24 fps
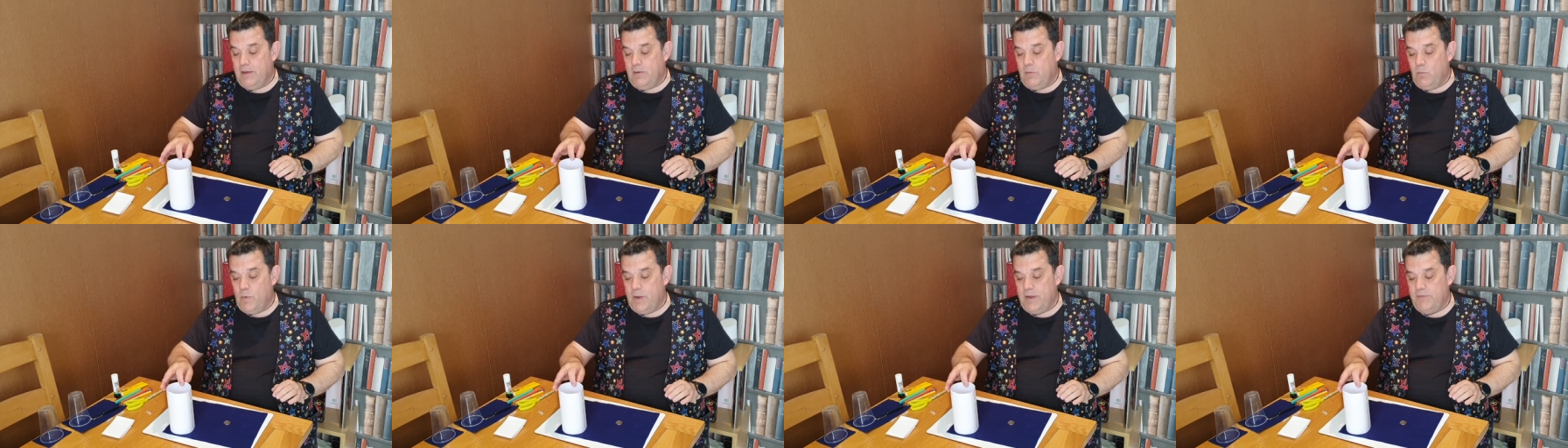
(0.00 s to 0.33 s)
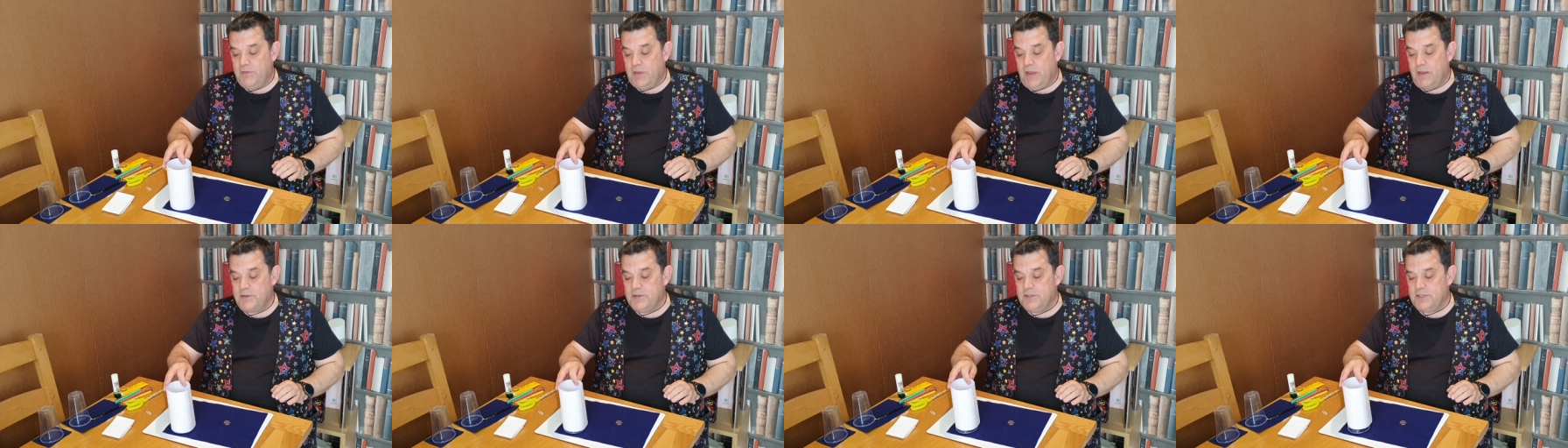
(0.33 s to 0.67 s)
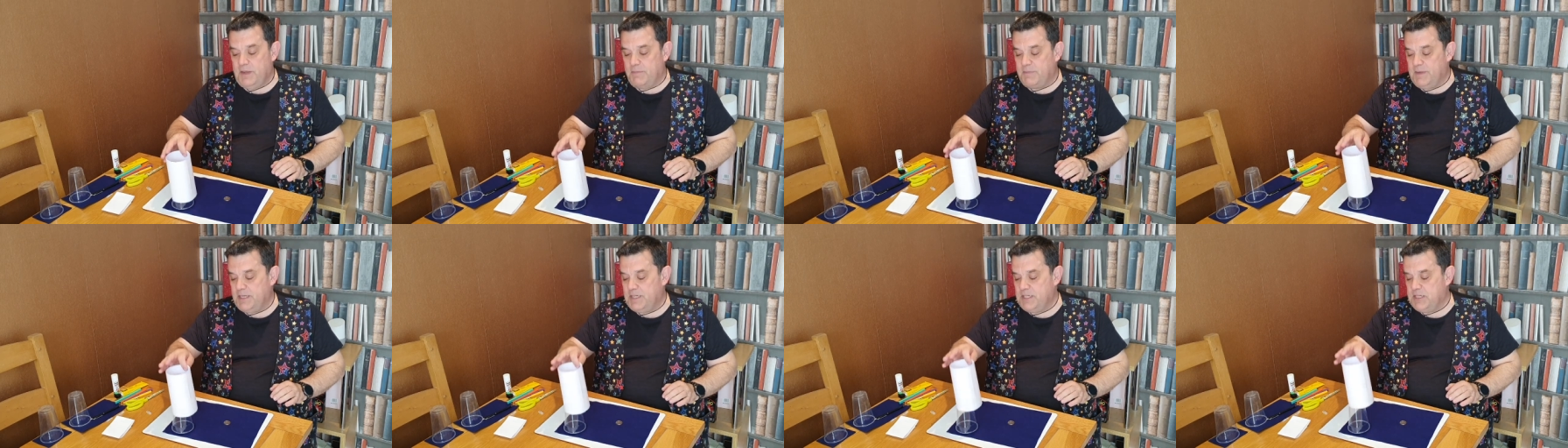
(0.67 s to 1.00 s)
We've done
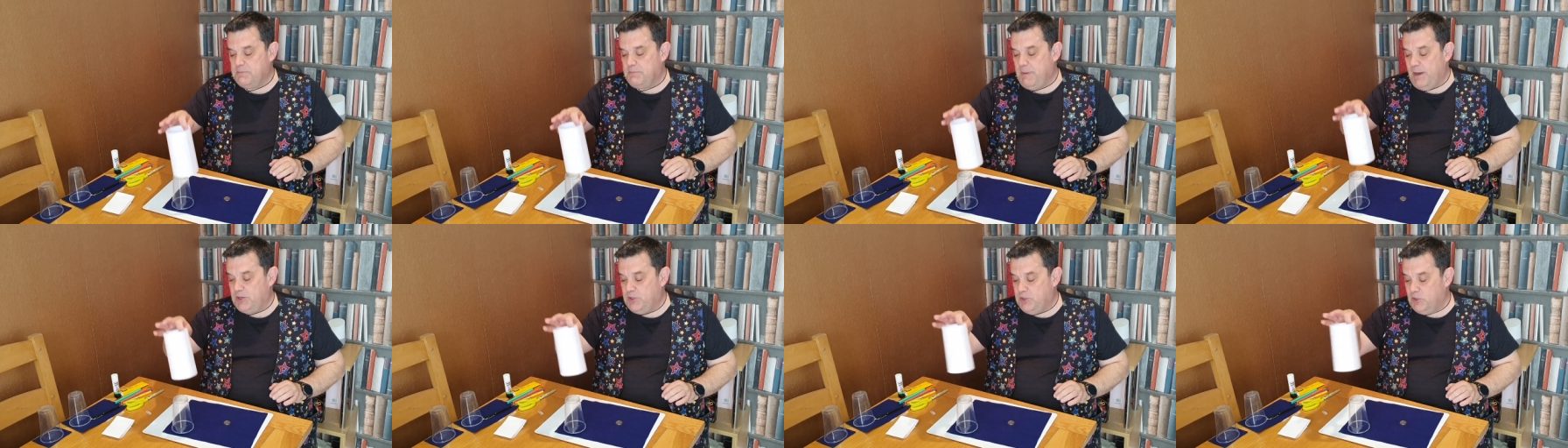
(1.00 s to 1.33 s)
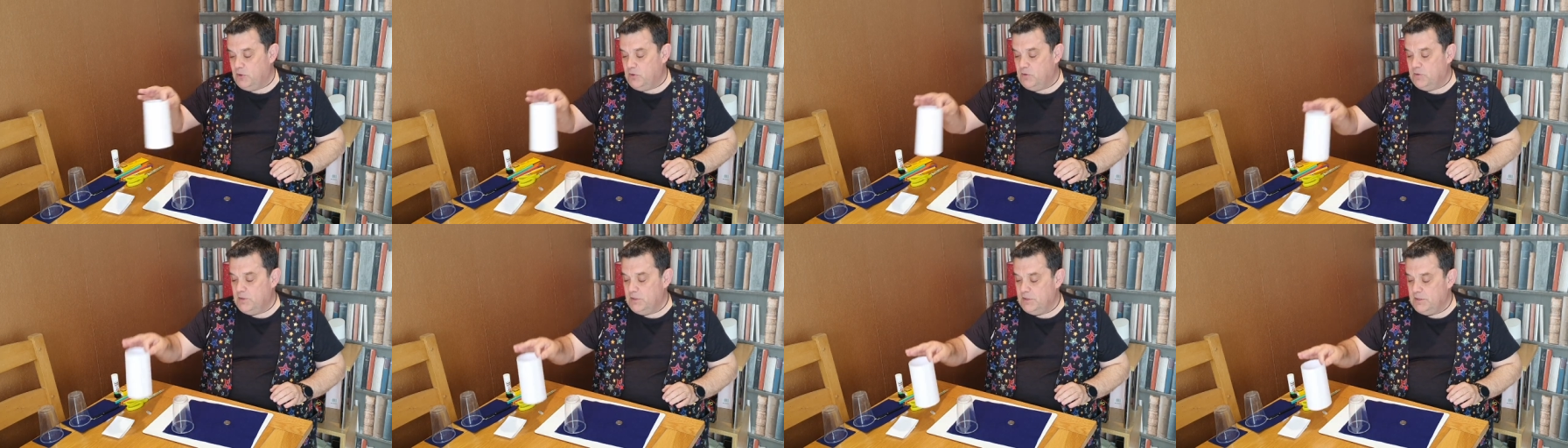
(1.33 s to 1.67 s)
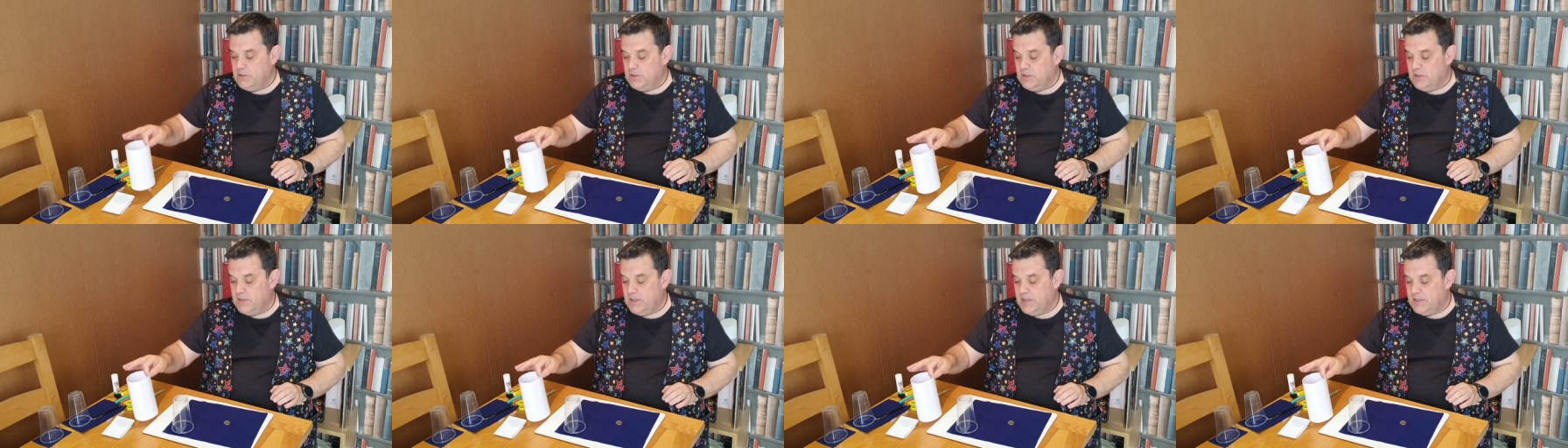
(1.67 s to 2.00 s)
something special
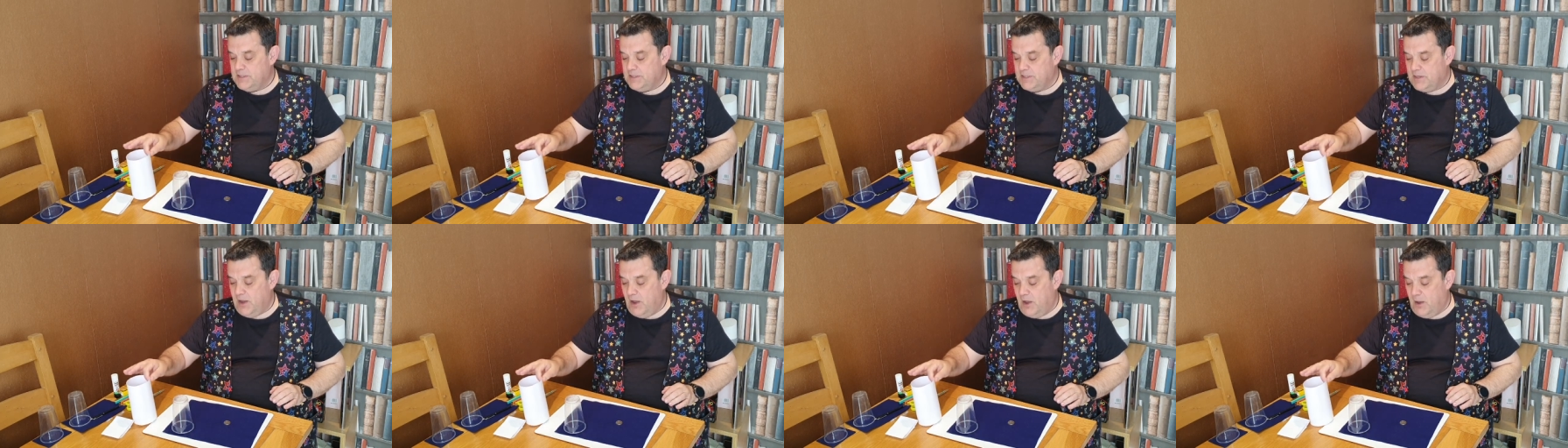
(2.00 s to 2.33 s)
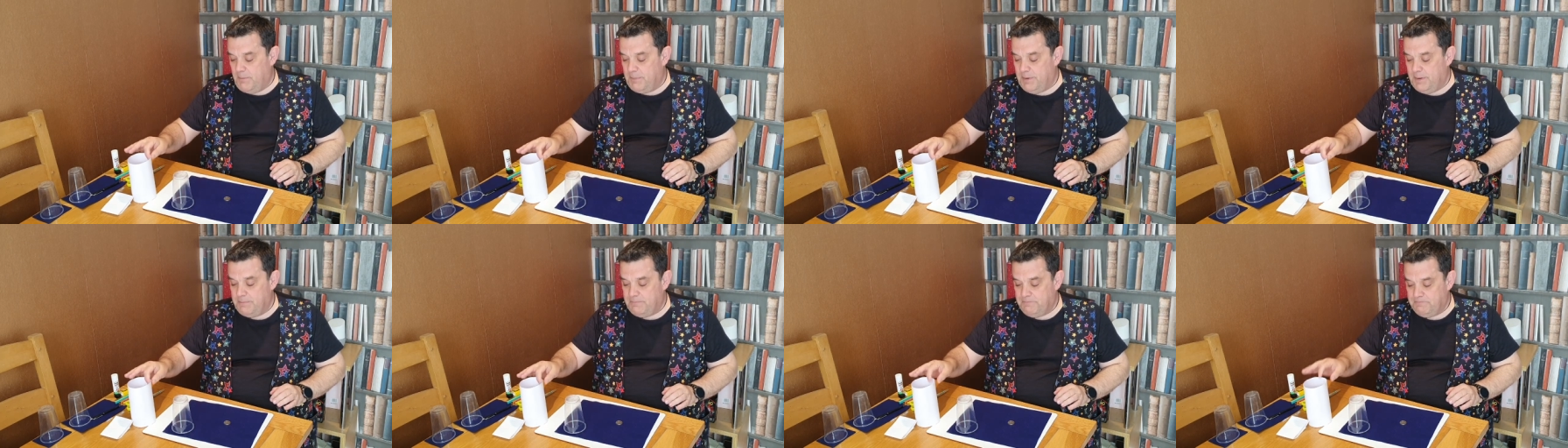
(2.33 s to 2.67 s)
to this cup.